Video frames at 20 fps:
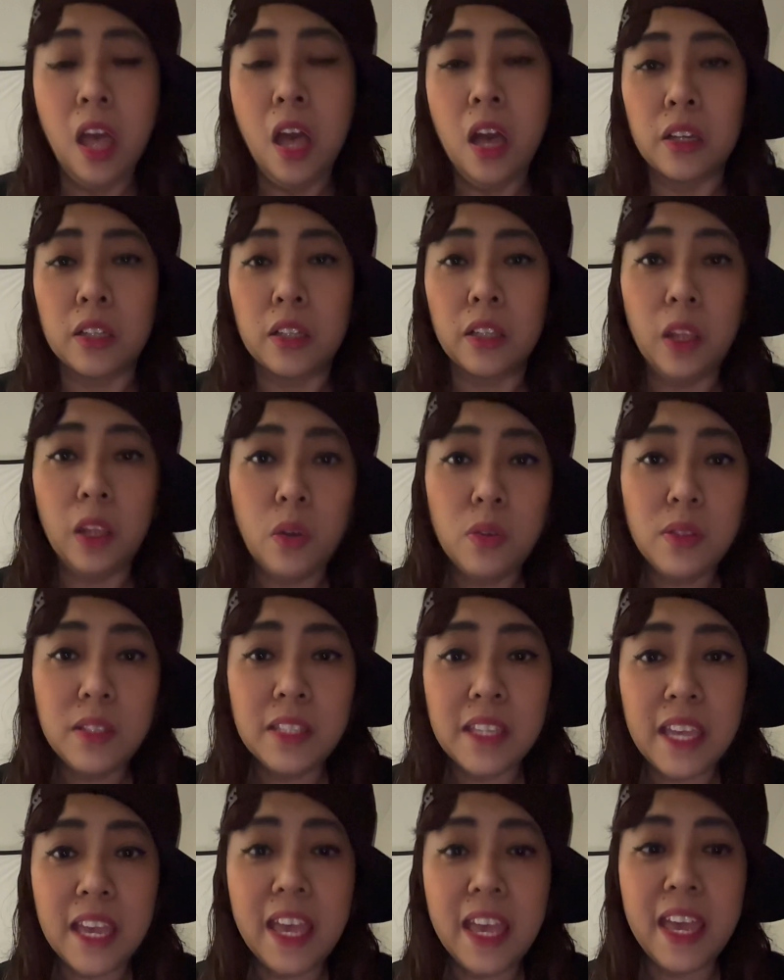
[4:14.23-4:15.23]

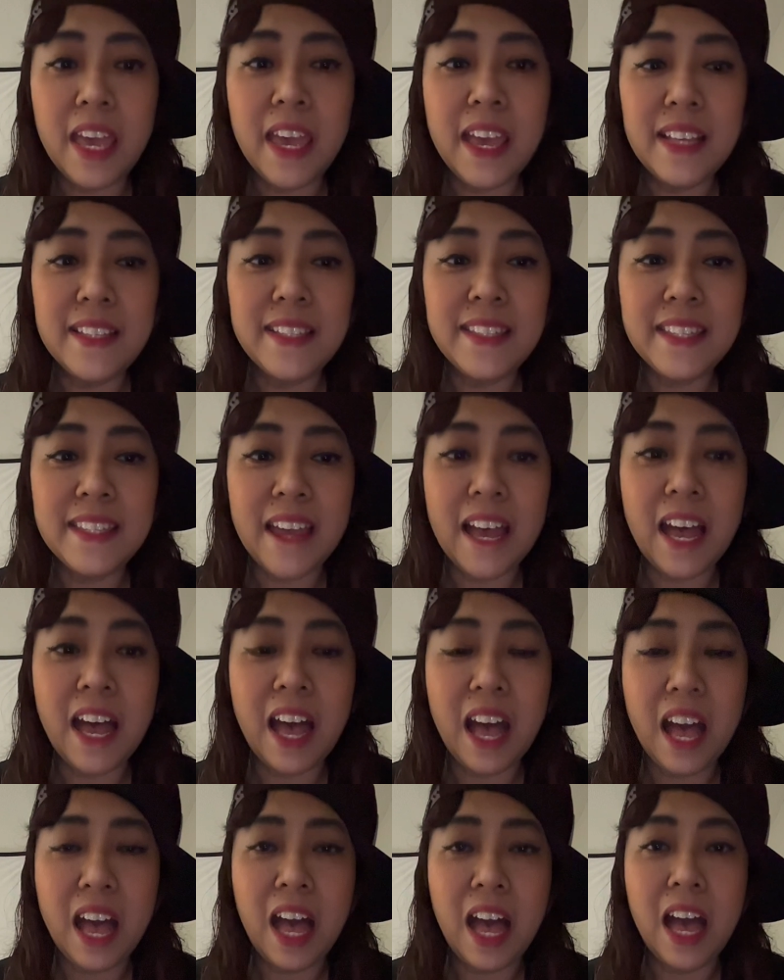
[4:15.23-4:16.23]
Closing
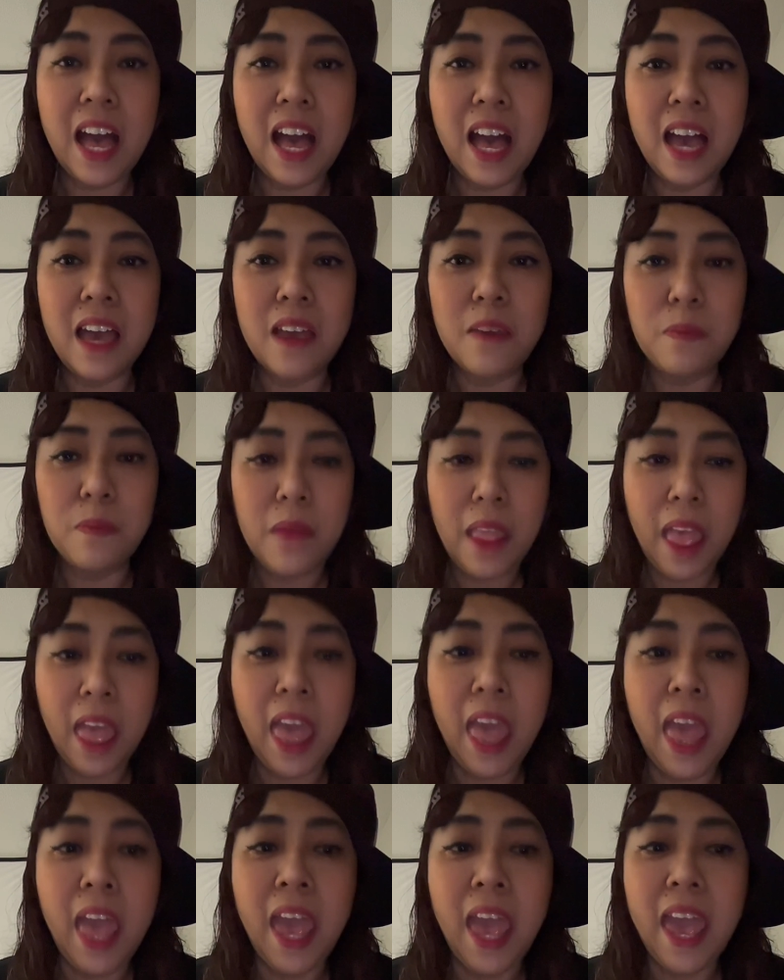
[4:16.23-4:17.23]
time.
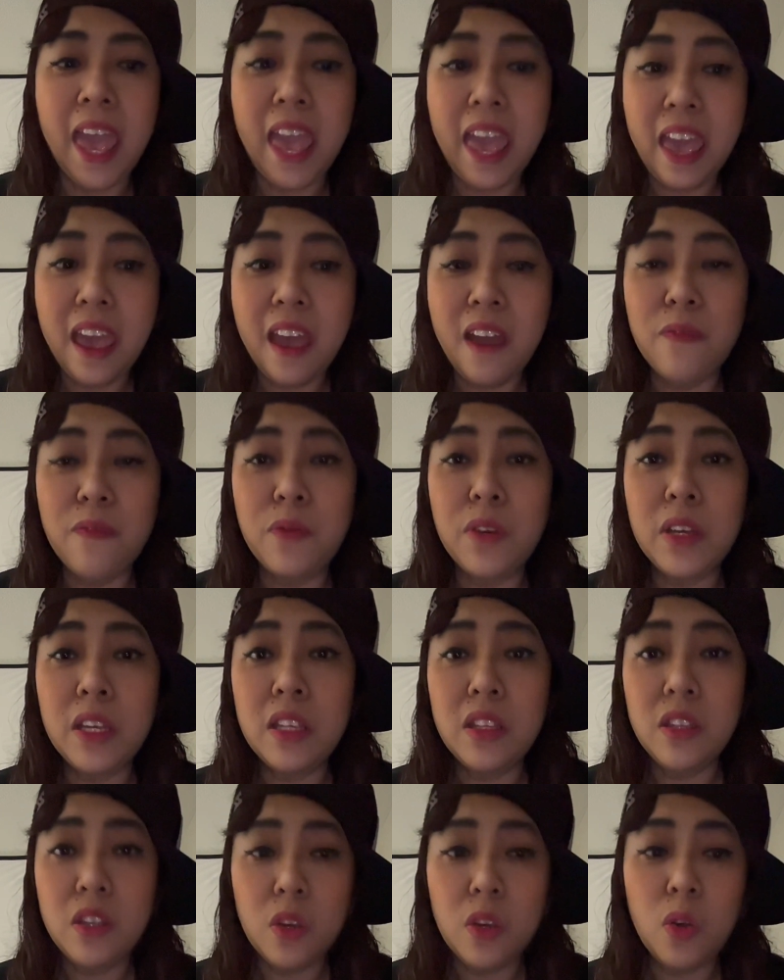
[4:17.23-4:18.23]
Every
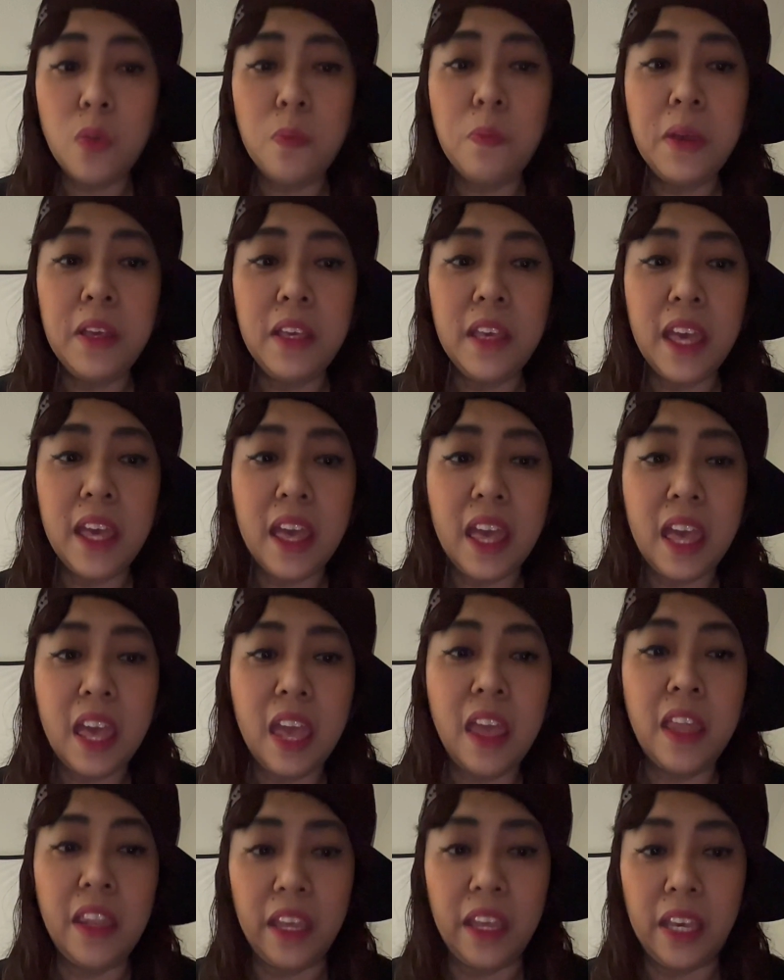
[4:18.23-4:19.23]
new
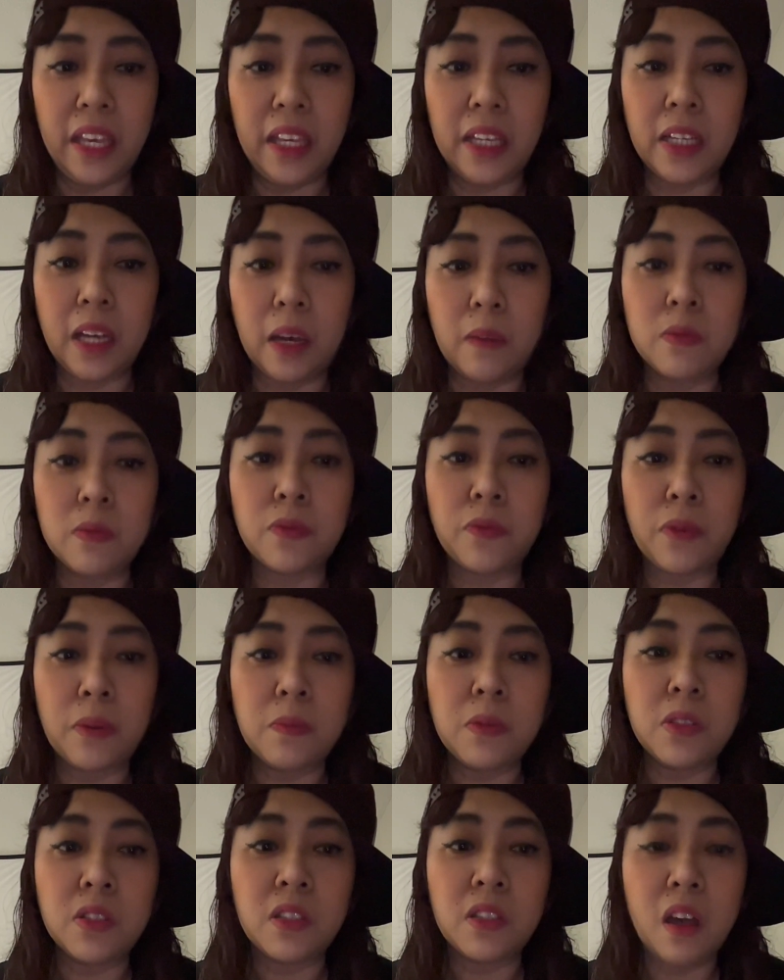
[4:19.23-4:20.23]
beginning comes
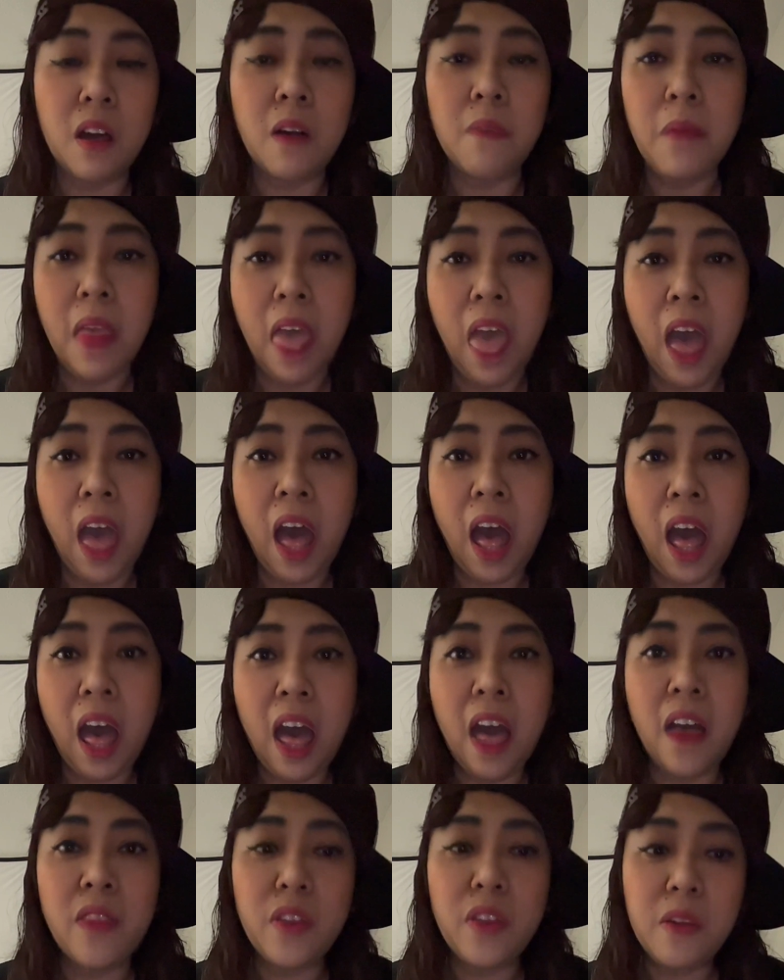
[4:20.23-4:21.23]
from some
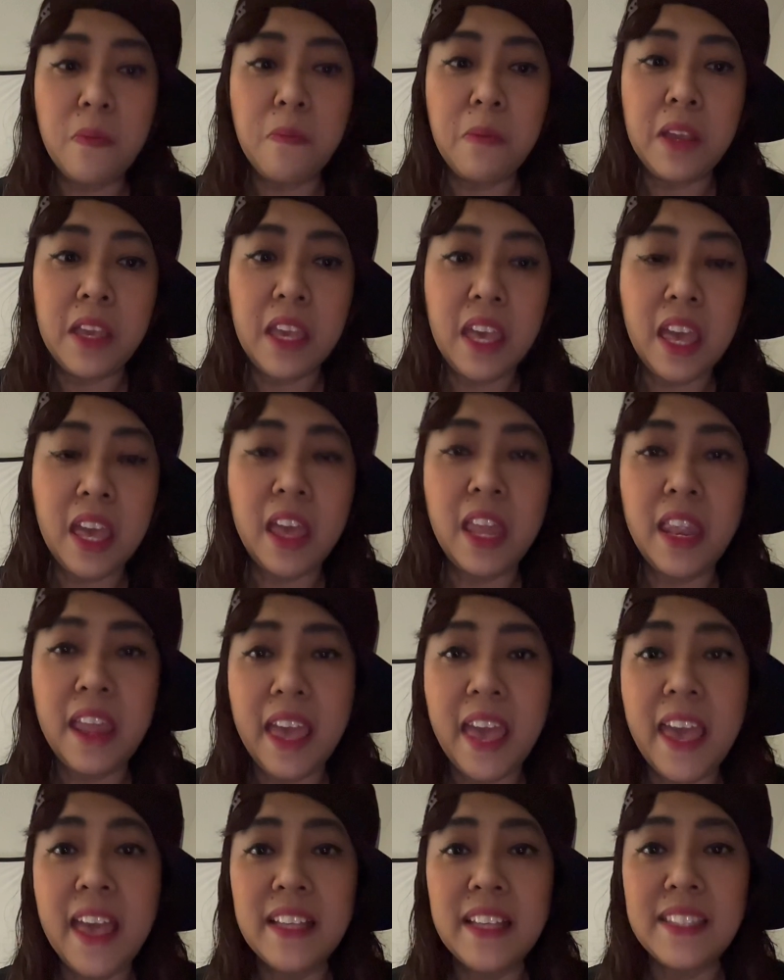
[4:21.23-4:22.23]
other
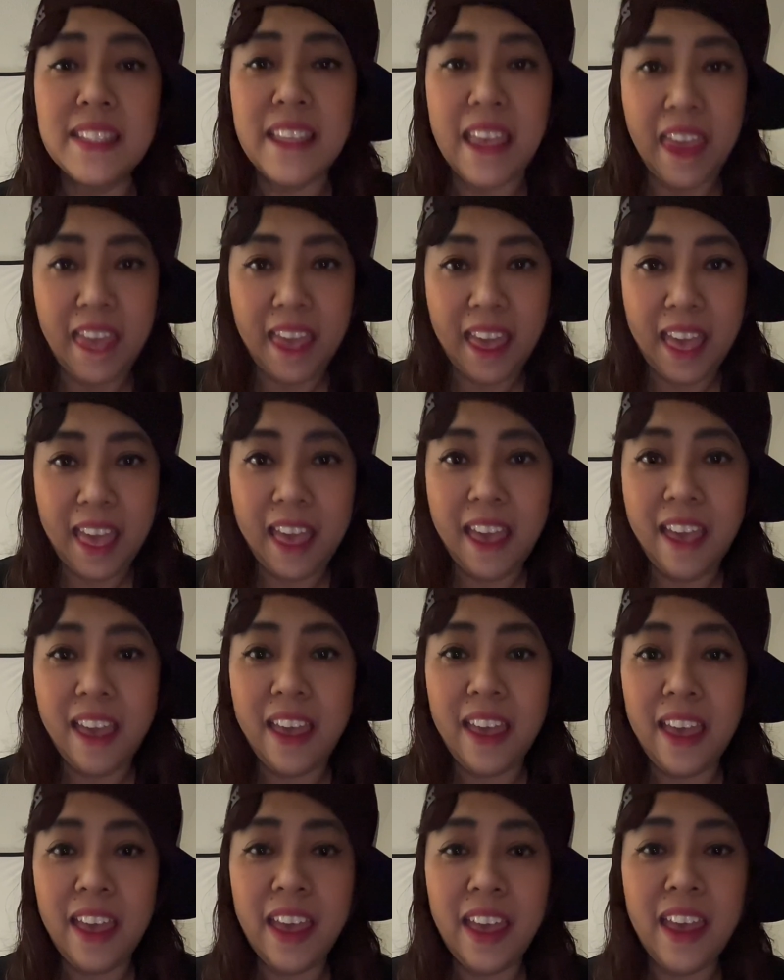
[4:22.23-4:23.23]
beginnings.
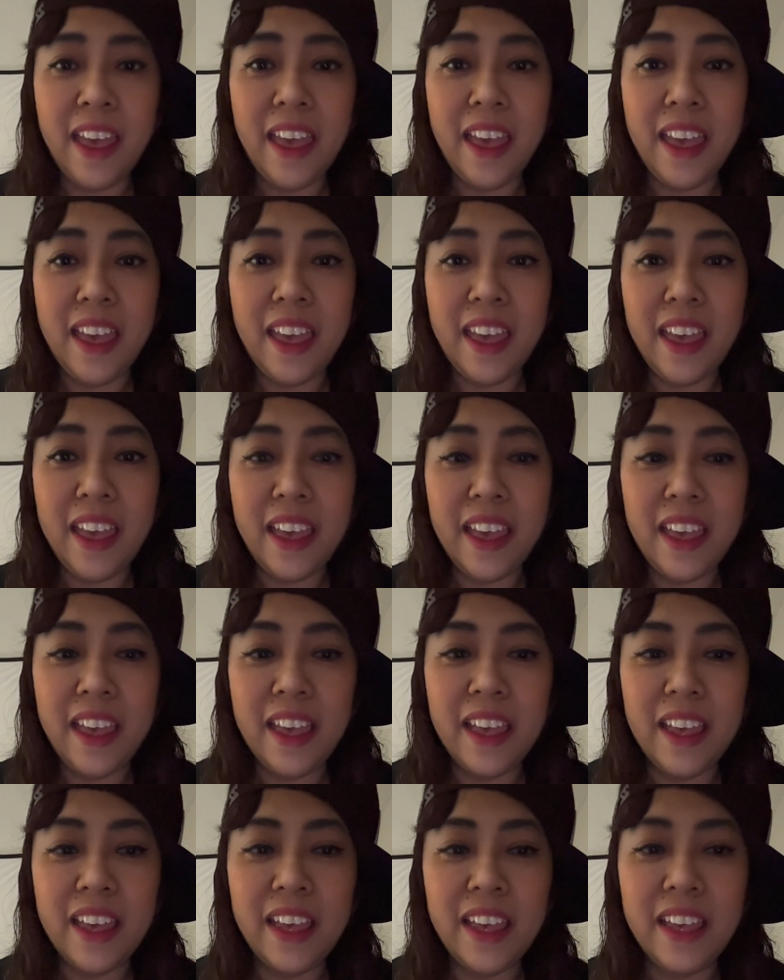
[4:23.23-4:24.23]

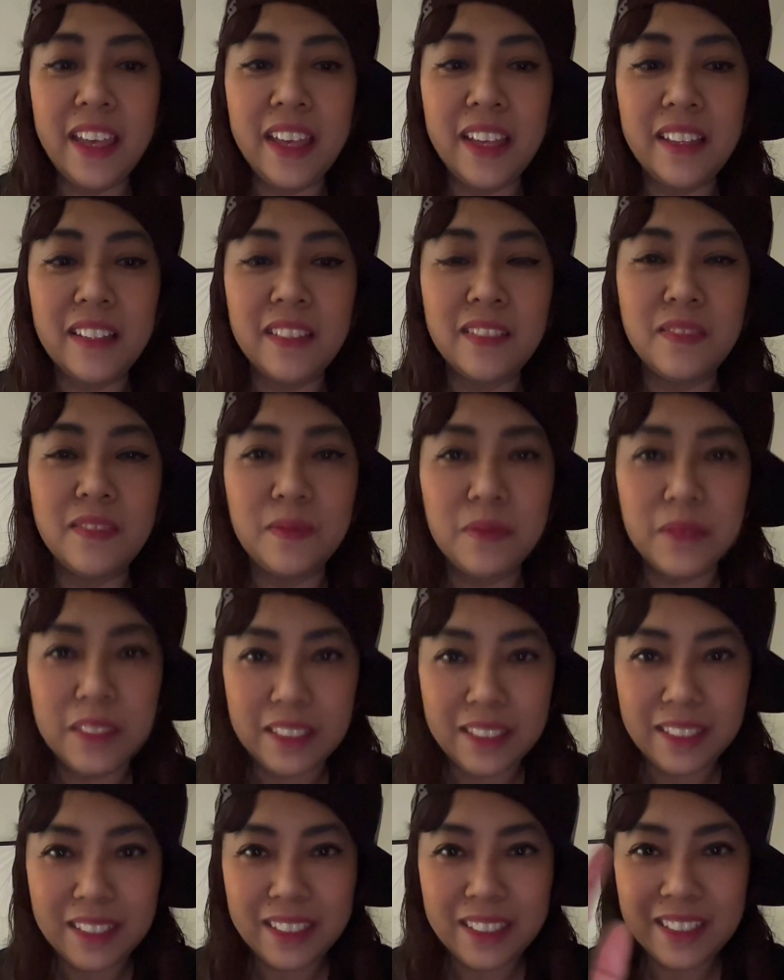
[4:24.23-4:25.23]
And
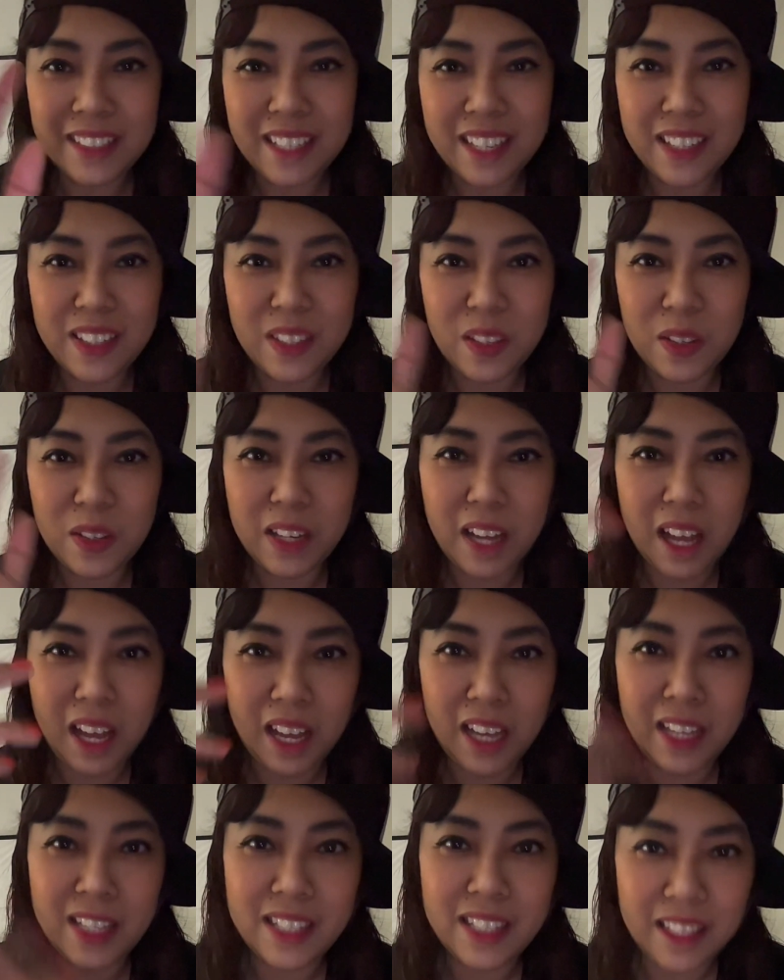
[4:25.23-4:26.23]
thank you,
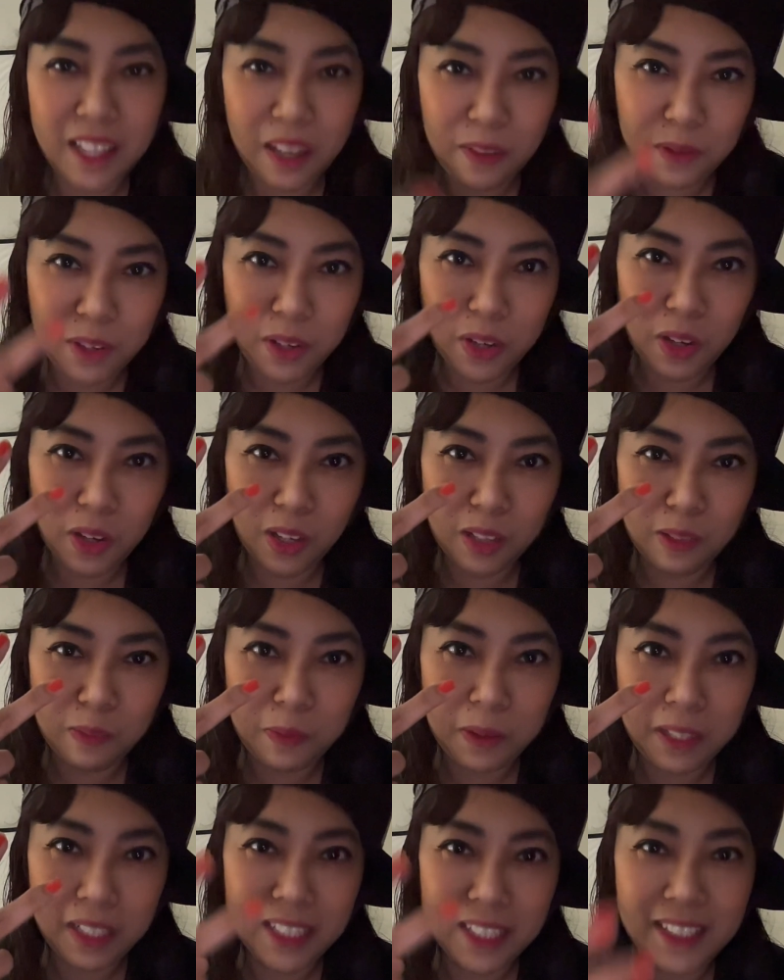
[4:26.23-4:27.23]
guys. Love you all.
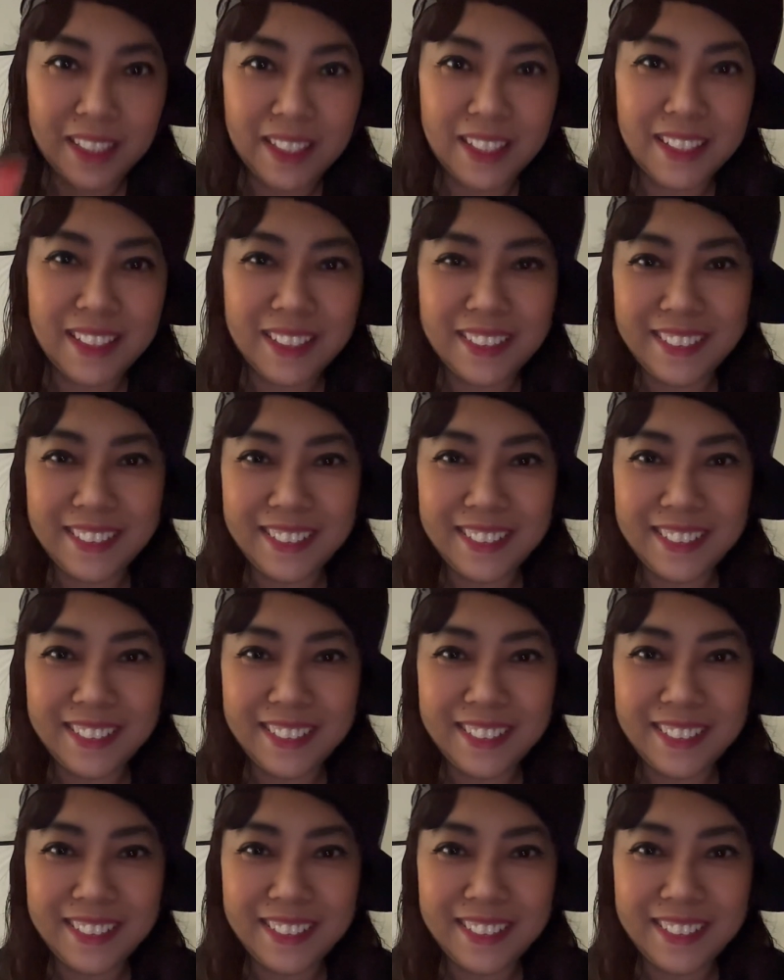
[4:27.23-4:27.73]
Peace.